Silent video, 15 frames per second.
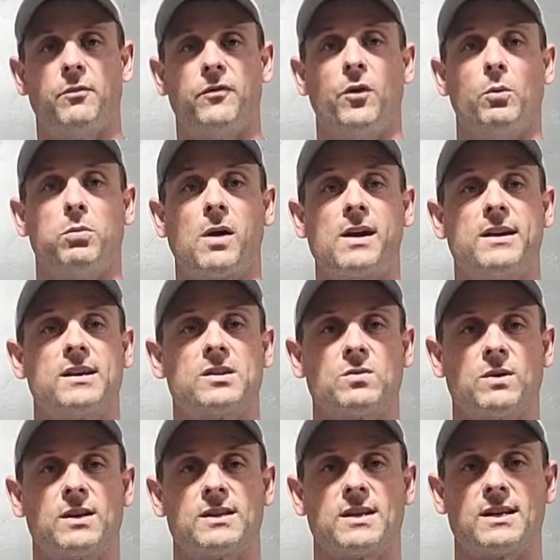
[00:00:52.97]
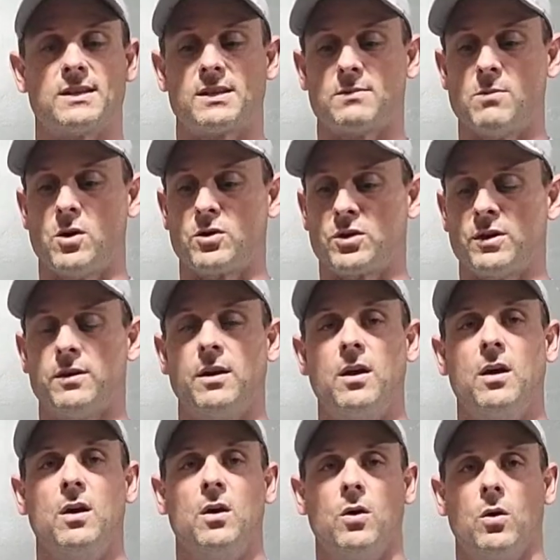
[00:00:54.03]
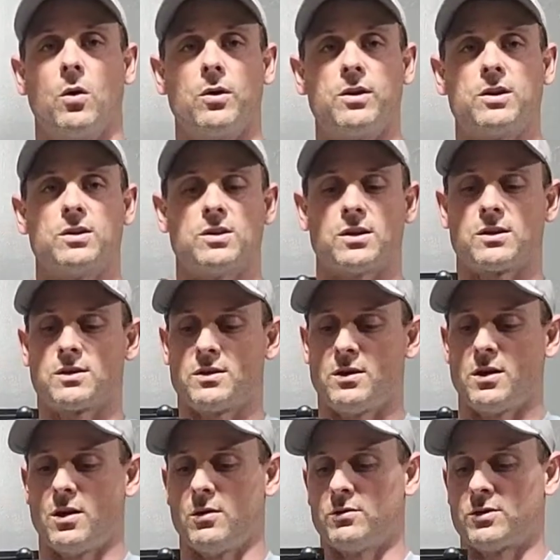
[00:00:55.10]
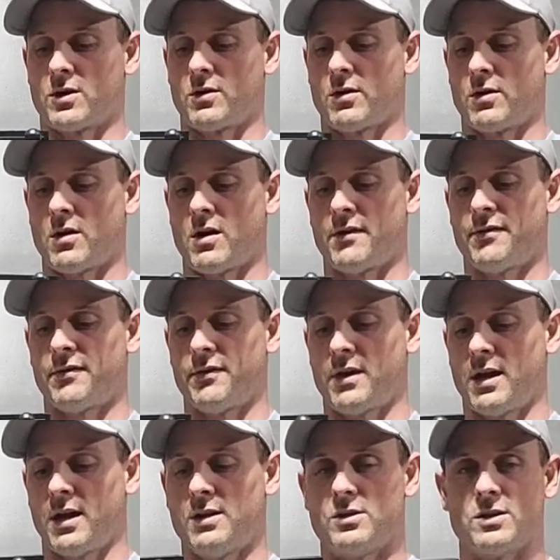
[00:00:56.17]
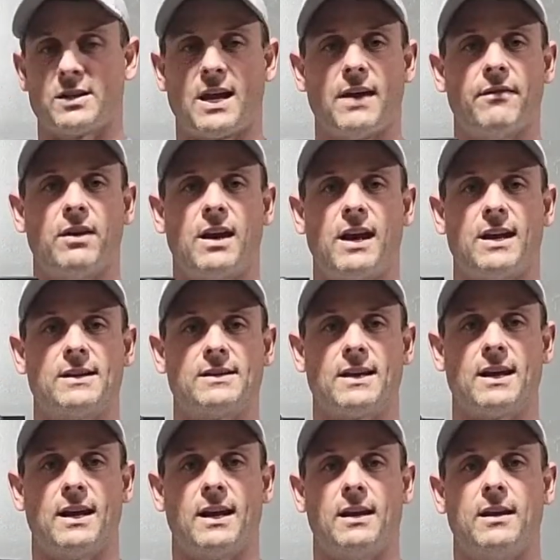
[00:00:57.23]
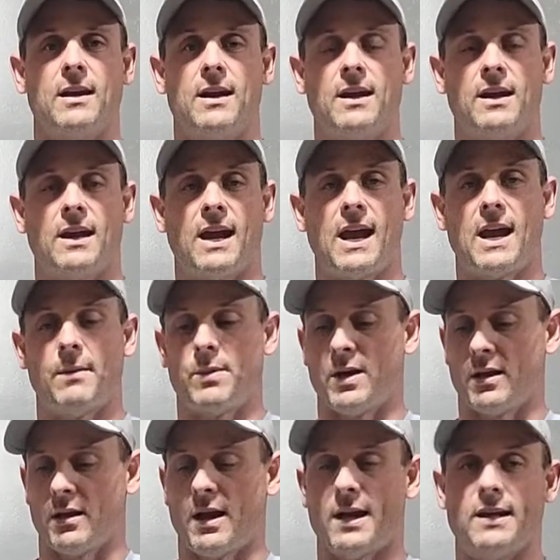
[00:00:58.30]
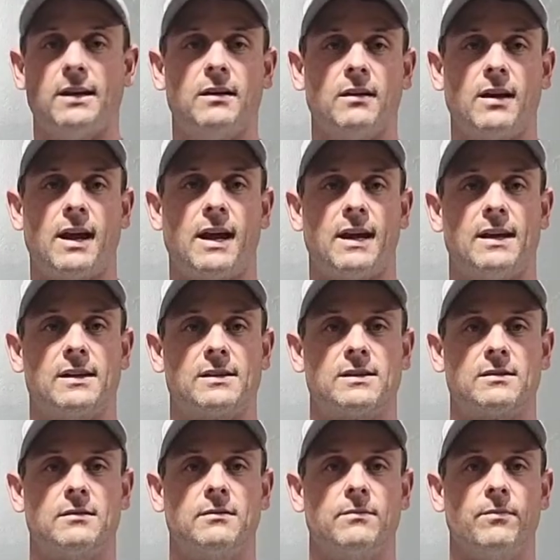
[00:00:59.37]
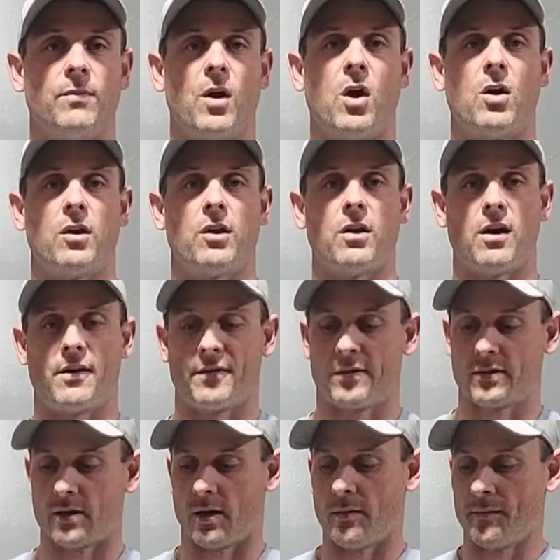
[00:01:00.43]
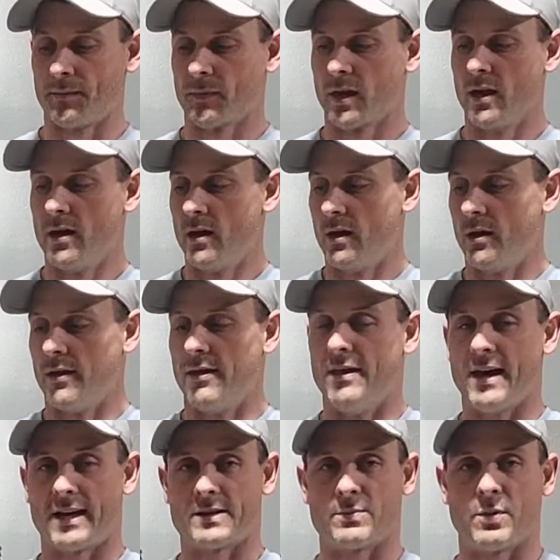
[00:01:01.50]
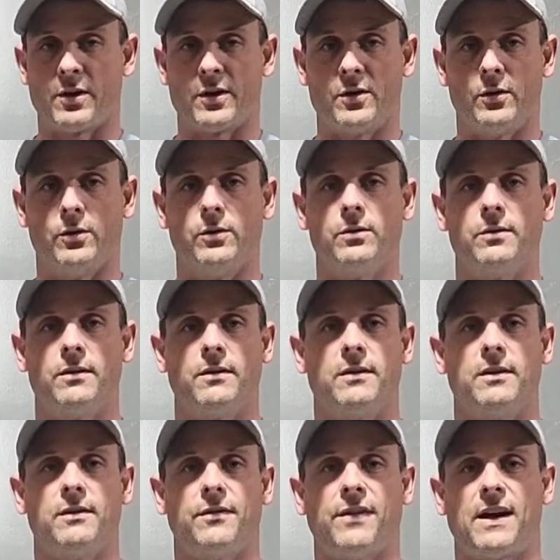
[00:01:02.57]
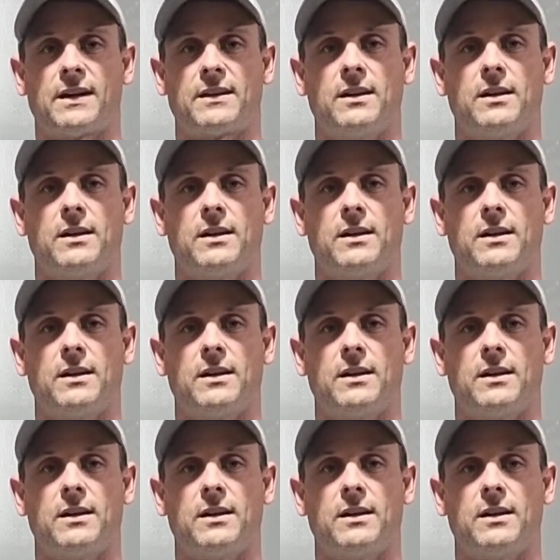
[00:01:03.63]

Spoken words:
full brightness when it senses motion, or you can just, you know, turn it off and just have it as an ambient light, as on and off. So that's pretty cool. The fact